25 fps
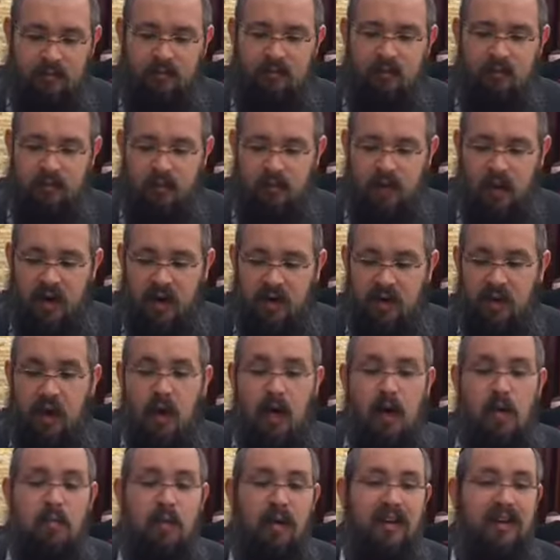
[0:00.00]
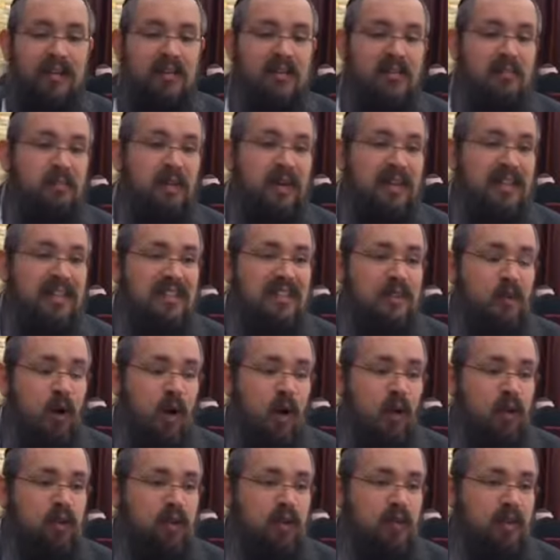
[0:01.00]
Right, but
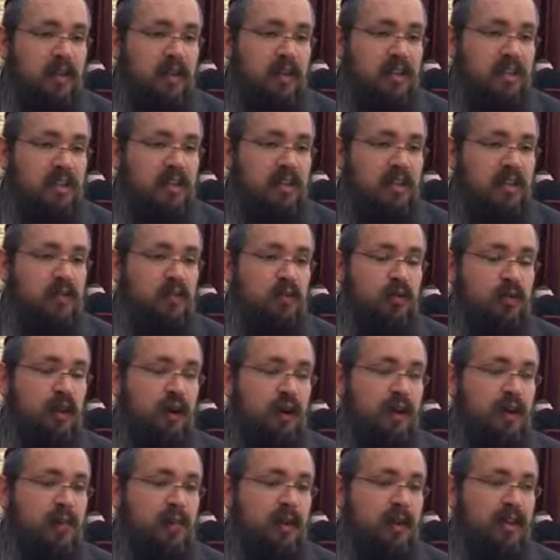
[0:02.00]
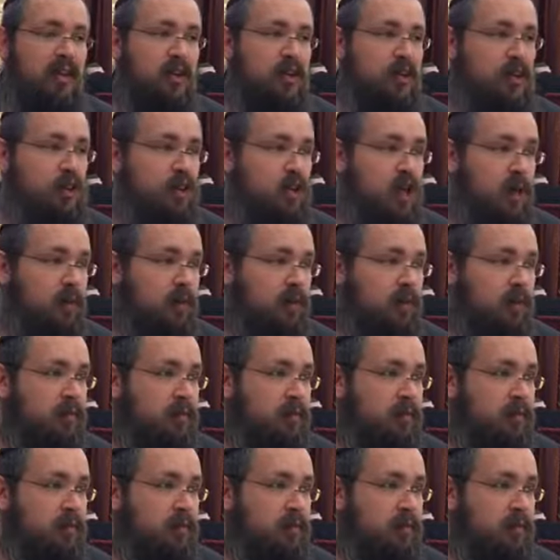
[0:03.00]
ultimately, since we're talking about the neshama,